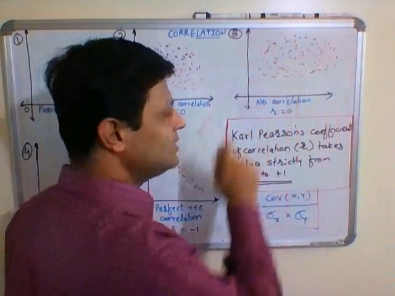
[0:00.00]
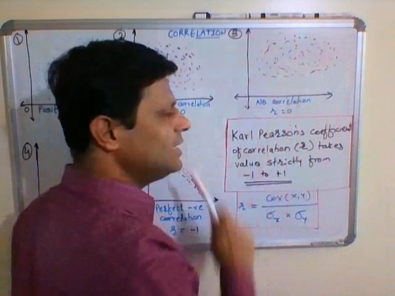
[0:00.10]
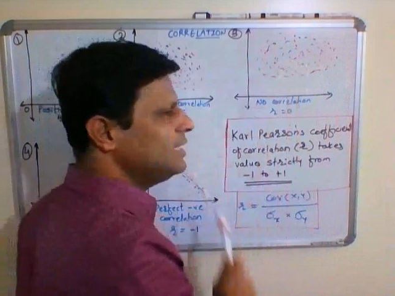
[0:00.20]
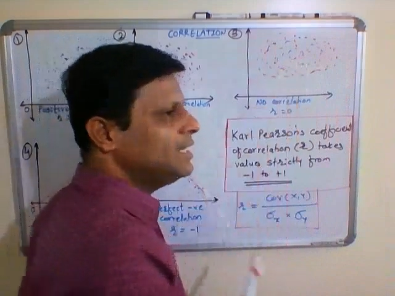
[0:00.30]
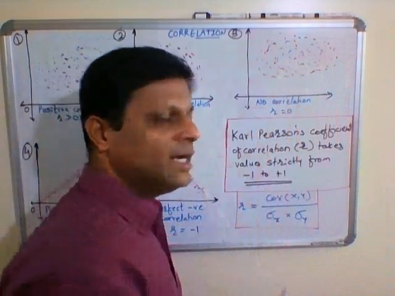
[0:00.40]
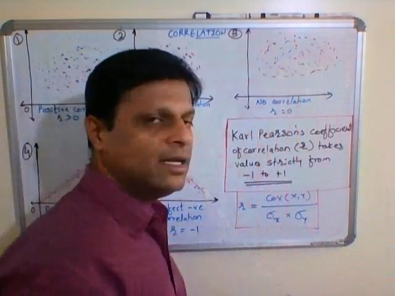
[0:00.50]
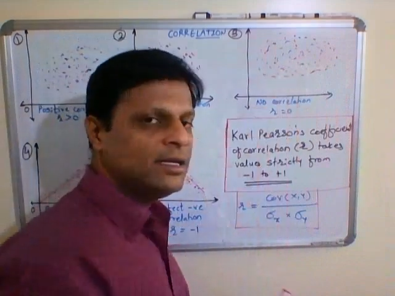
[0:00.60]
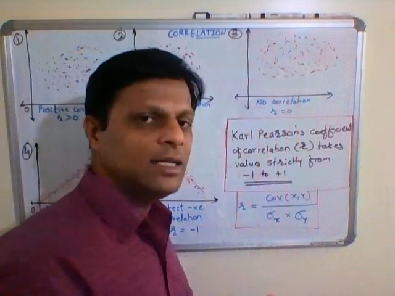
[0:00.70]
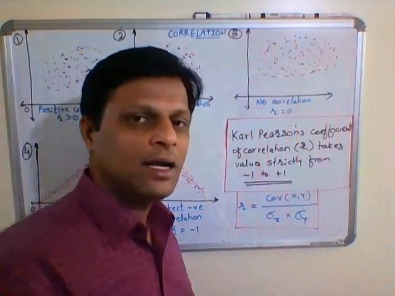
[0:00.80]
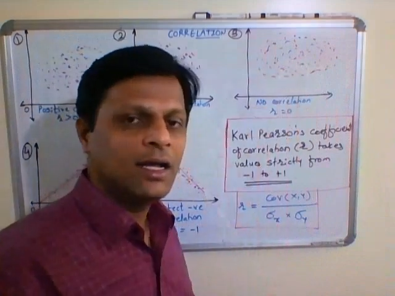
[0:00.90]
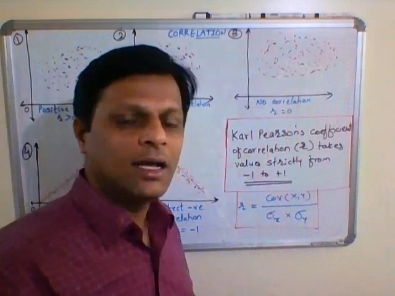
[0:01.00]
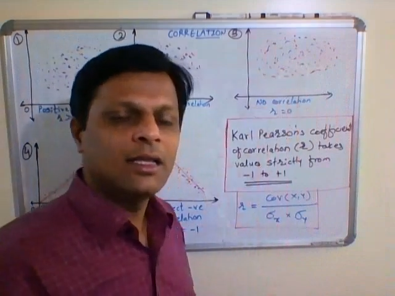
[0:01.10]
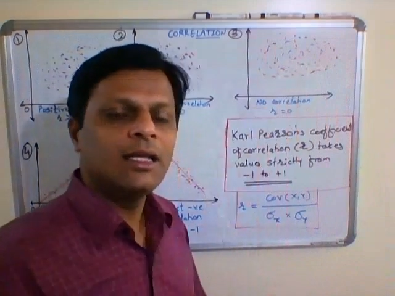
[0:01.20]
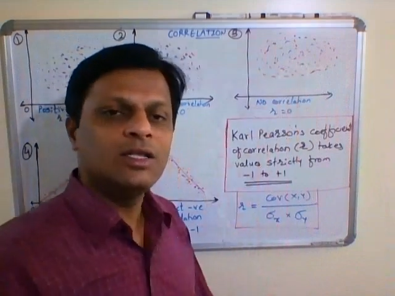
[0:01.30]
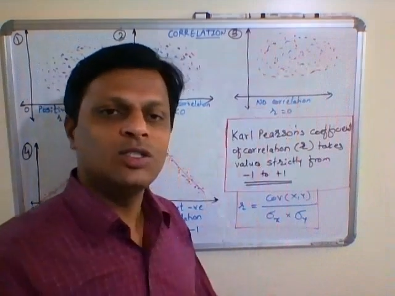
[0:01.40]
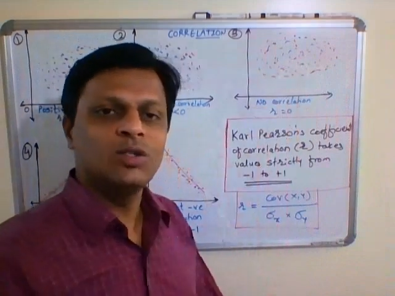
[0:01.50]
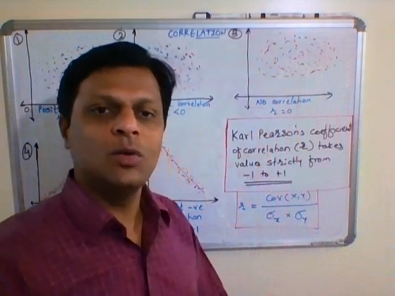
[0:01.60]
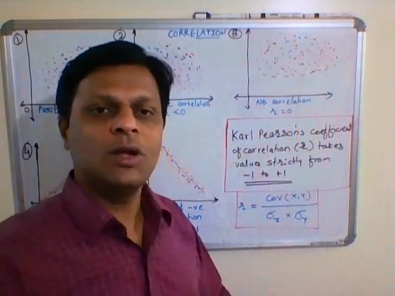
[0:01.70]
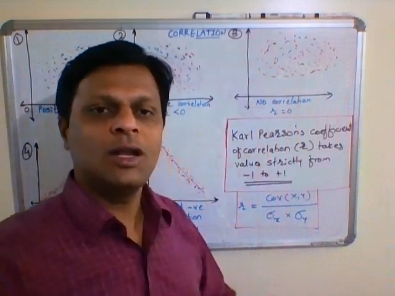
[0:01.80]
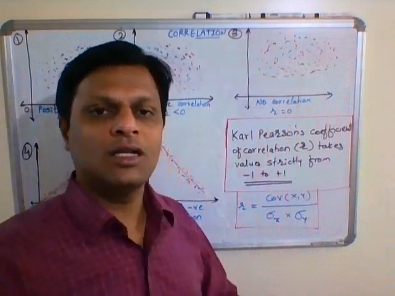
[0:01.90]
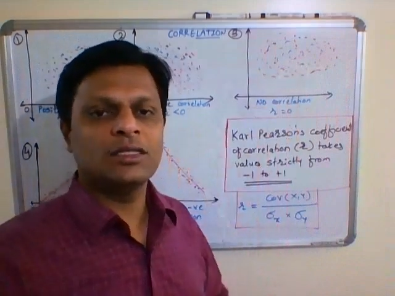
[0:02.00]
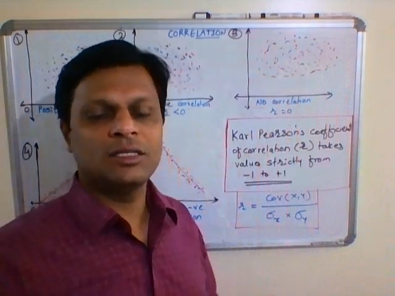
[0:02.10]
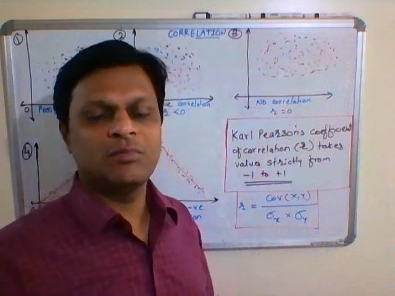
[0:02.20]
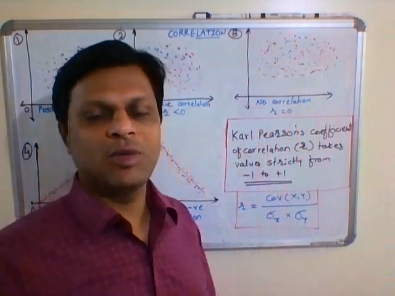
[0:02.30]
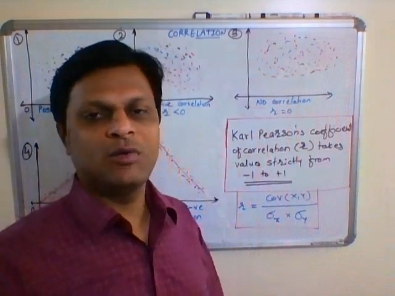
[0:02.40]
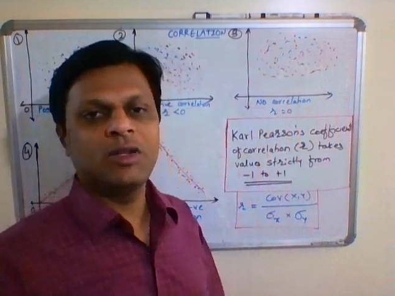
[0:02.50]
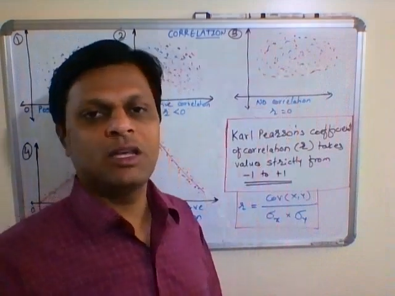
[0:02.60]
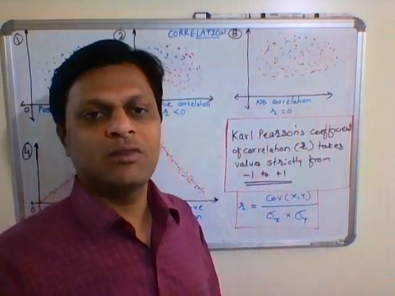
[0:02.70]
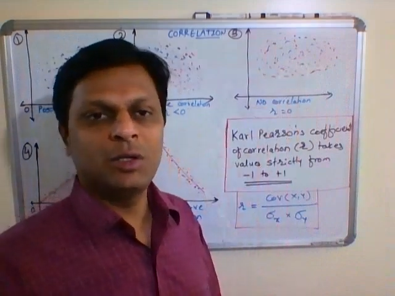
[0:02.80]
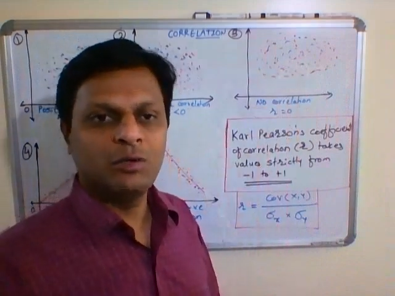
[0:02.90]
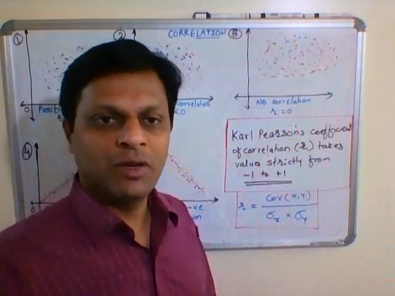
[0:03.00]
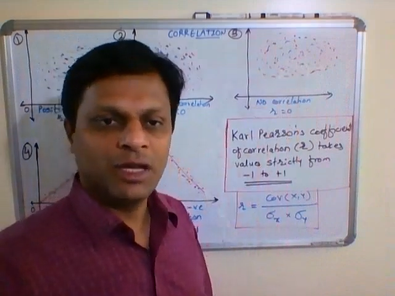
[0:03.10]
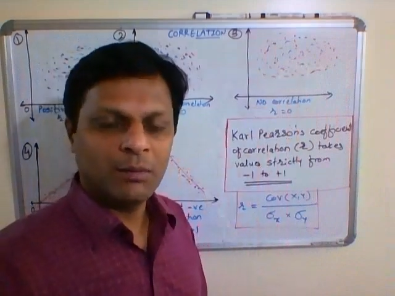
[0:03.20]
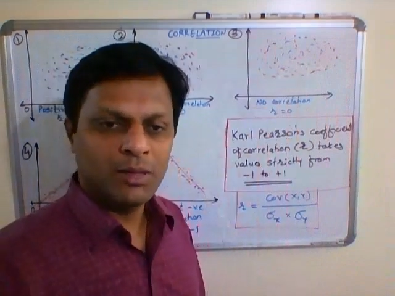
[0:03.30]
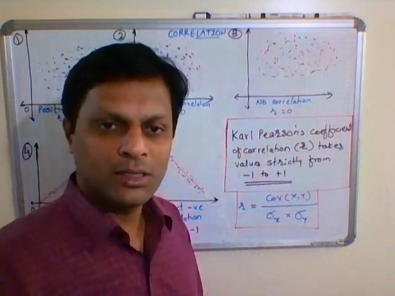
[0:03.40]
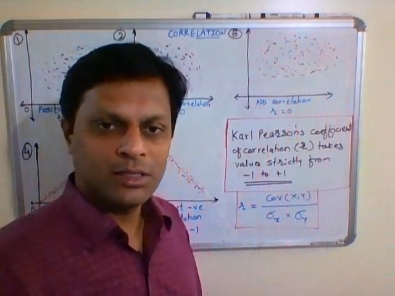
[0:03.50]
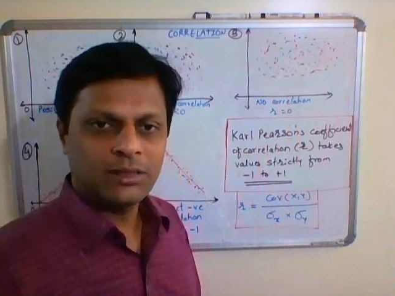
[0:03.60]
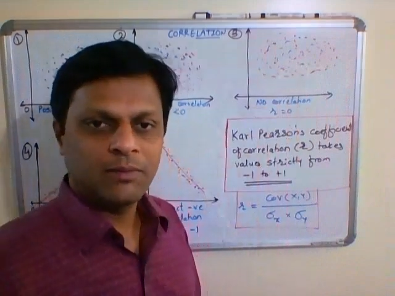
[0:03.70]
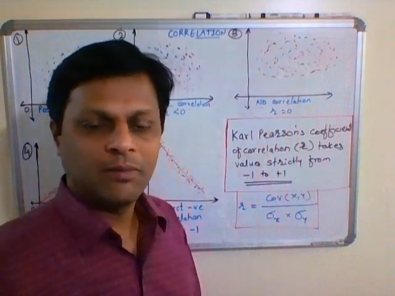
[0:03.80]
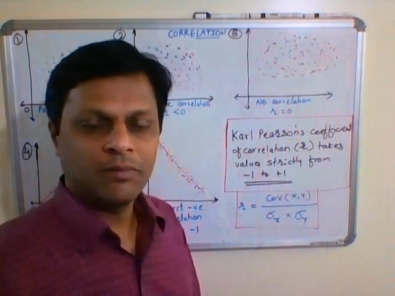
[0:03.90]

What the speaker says: is the indicator that there is no relationship between given two variables.